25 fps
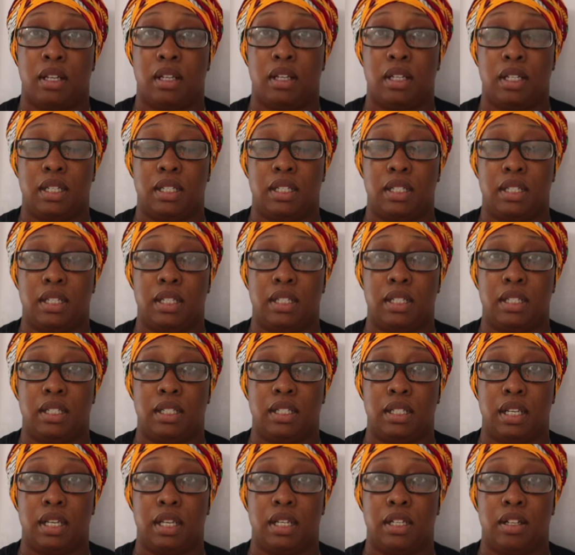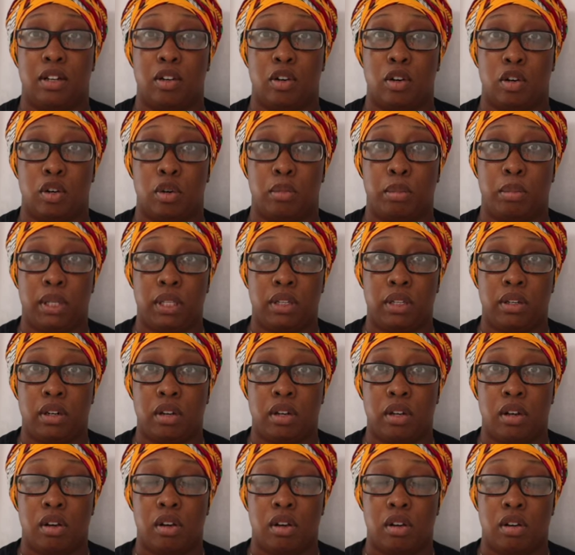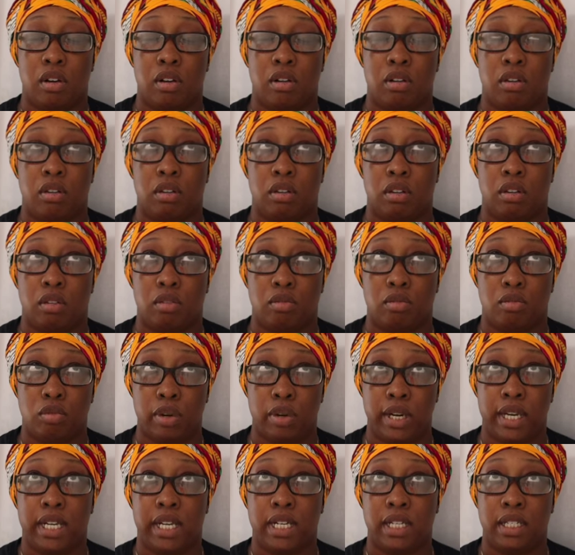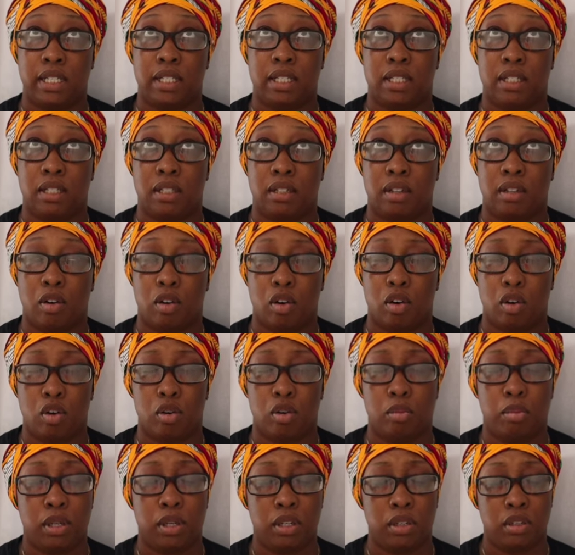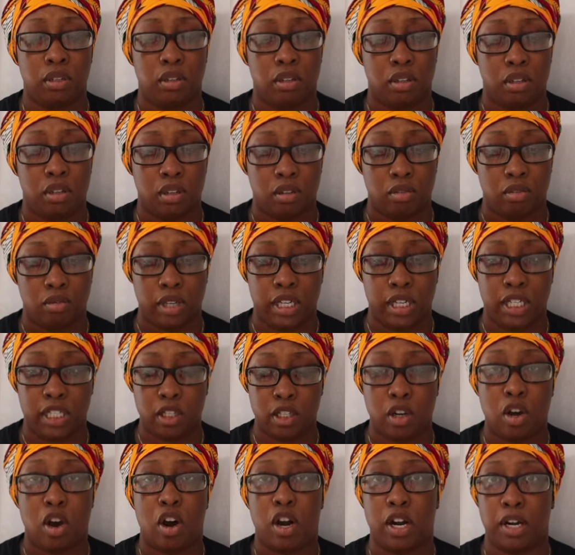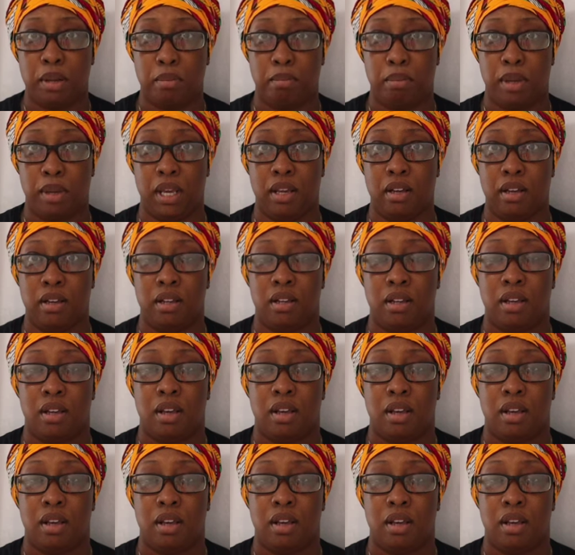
This is an urban raised garden bed.